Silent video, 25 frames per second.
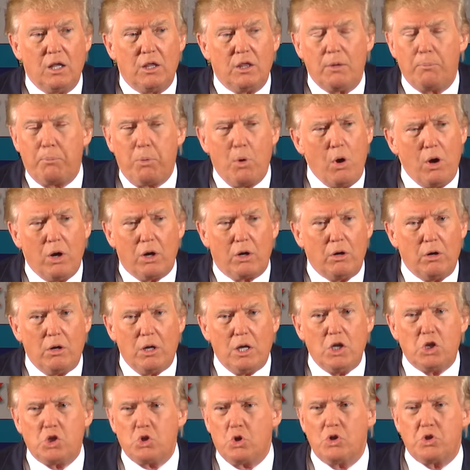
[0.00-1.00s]
The border
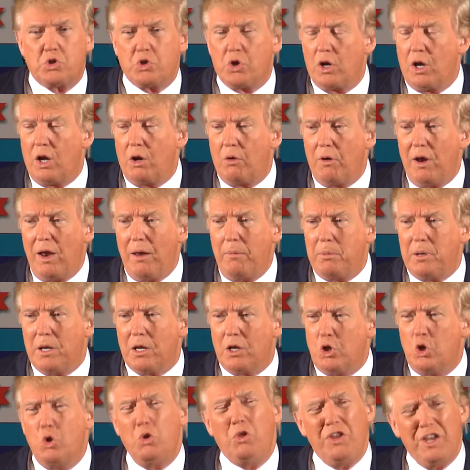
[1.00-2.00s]
is on Saudi
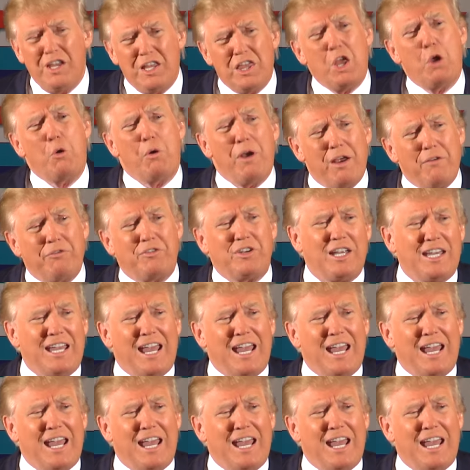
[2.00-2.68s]
Arabia. Do you think they're after